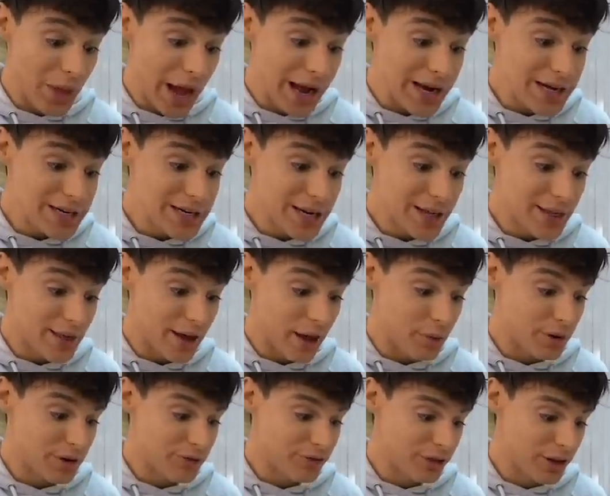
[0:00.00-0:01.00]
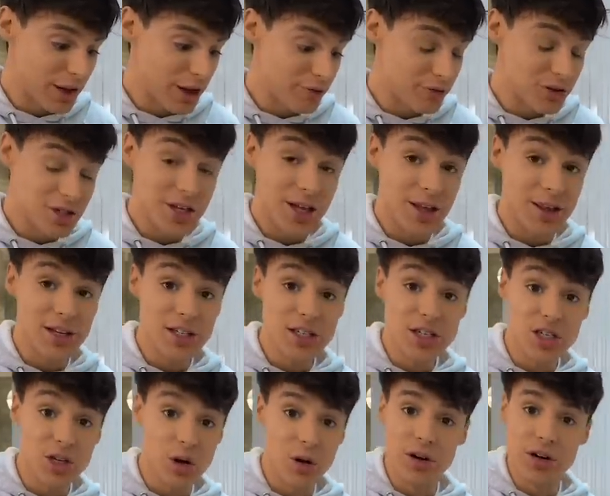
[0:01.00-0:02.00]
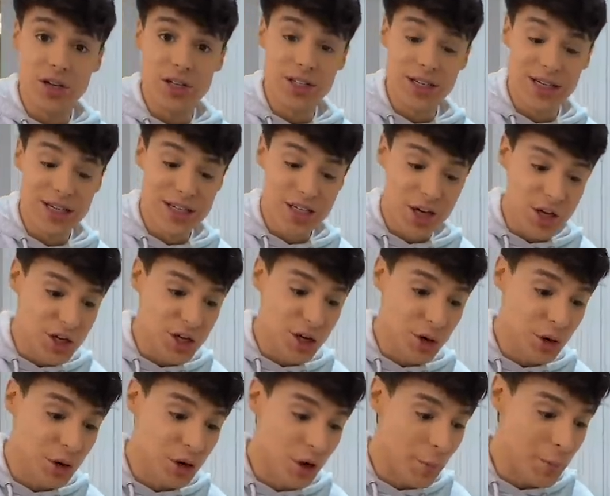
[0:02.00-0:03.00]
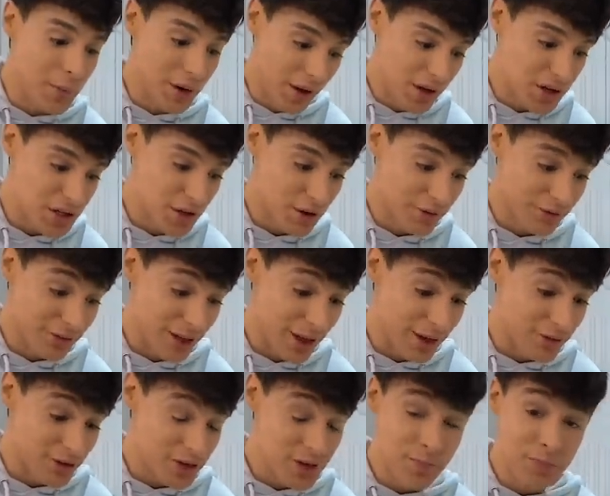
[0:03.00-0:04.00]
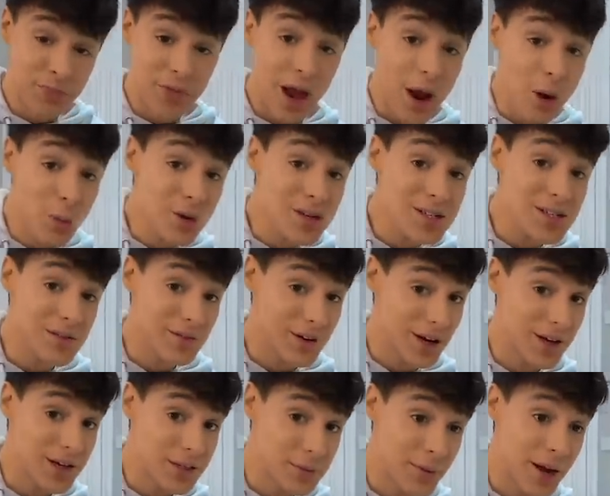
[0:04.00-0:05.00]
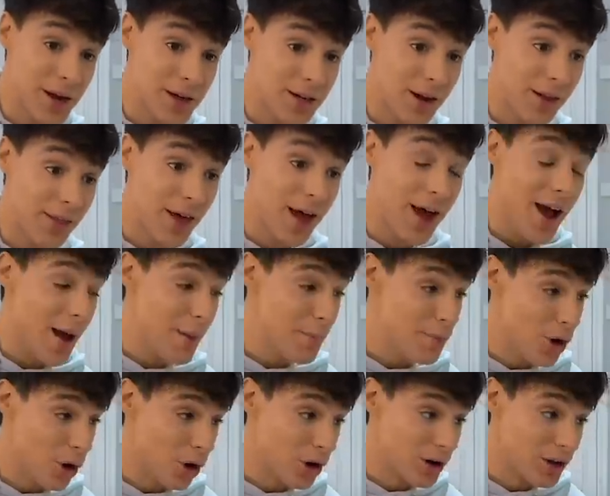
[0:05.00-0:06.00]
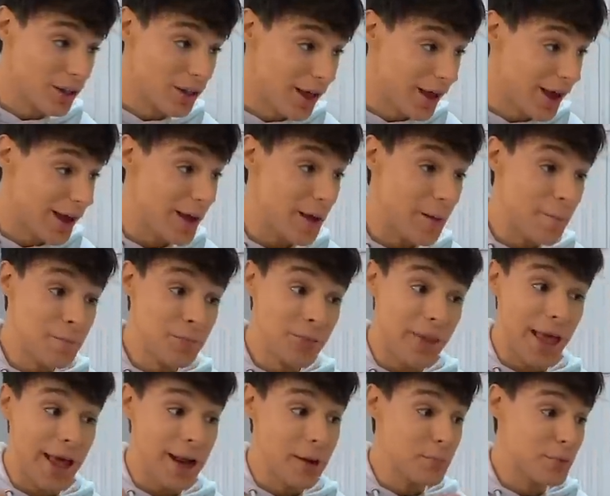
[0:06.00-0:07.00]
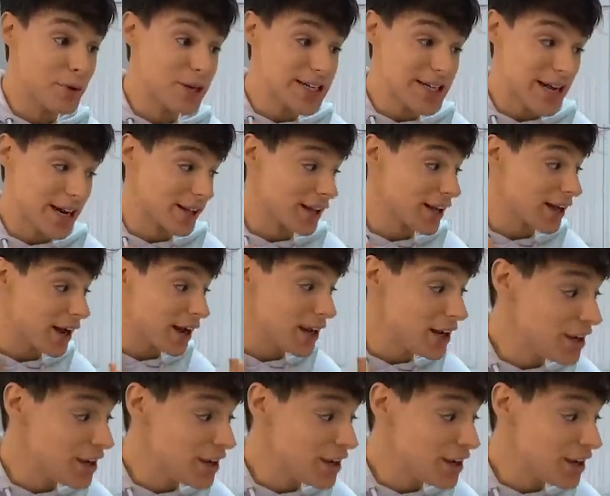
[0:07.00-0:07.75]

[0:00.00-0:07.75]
I did that with flavors. Like, this is honestly such a good combination of flavors. I wasn't even expecting that, I'm not gonna lie, and pretend like I